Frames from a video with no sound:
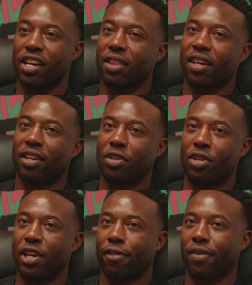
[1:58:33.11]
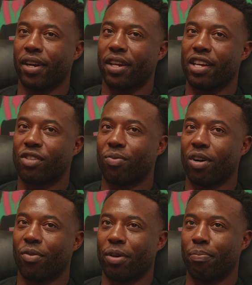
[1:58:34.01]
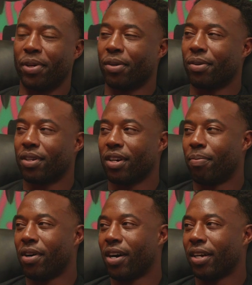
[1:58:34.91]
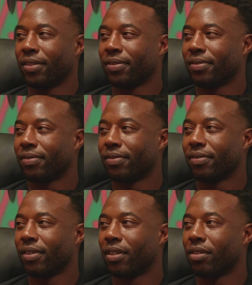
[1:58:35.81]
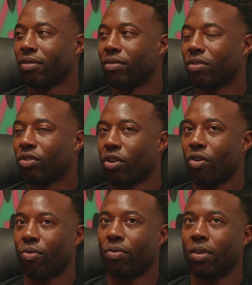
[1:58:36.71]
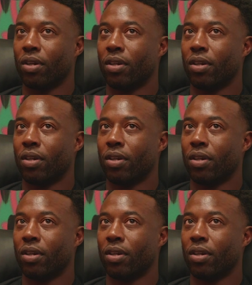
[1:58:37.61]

nothing different. It's what we build upon. So